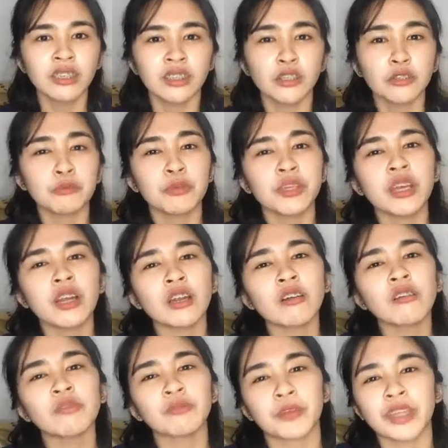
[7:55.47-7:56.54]
that we are
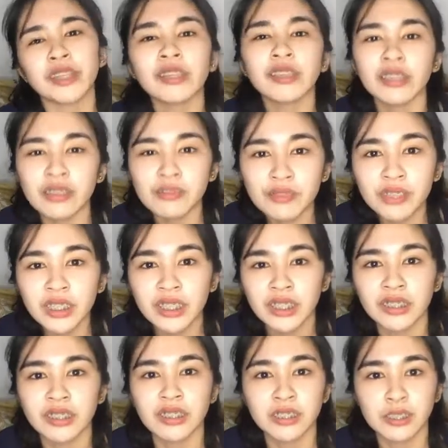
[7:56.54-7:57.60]
already living
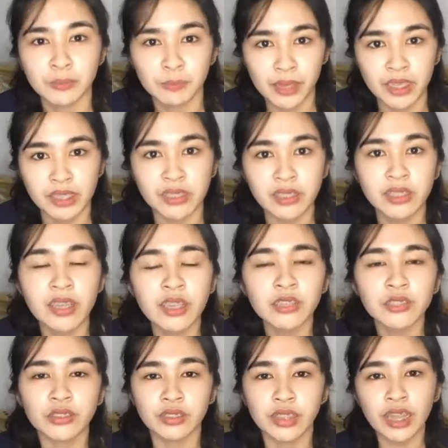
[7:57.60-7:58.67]
in this space.
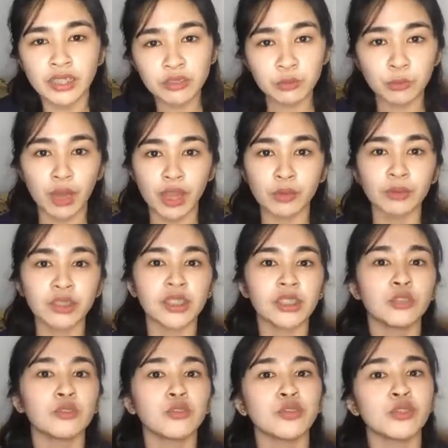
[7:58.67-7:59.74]
So that's why we
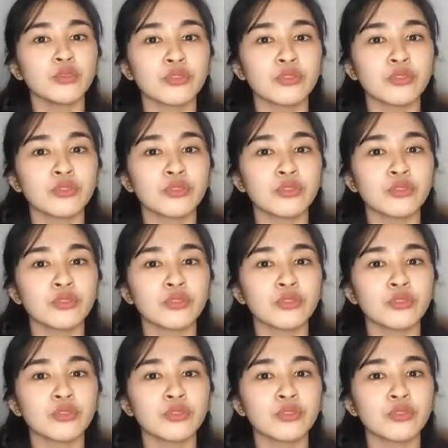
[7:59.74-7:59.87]
need to